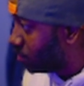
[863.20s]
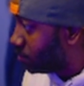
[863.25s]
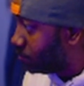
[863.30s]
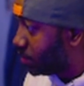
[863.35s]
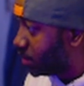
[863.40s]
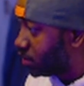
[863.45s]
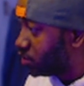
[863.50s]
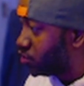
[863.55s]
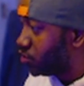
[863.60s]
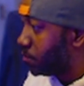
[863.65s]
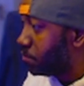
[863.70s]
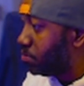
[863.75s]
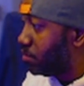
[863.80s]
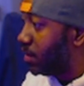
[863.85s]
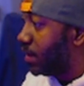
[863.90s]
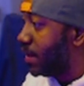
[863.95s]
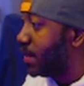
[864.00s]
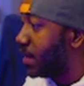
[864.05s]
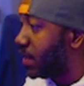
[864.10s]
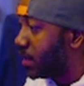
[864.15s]
because you're
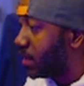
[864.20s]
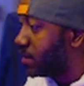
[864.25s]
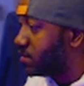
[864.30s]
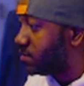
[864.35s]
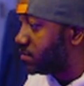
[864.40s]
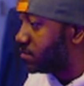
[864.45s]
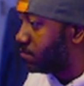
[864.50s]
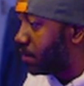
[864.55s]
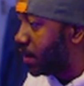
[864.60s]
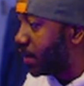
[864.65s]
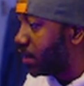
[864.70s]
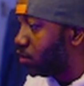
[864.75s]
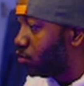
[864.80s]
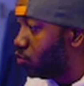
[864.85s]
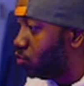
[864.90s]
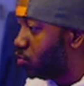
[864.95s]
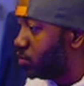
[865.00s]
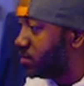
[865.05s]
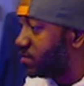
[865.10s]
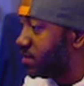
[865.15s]
playing against somebody
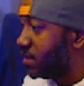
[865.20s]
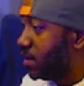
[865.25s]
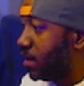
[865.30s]
who is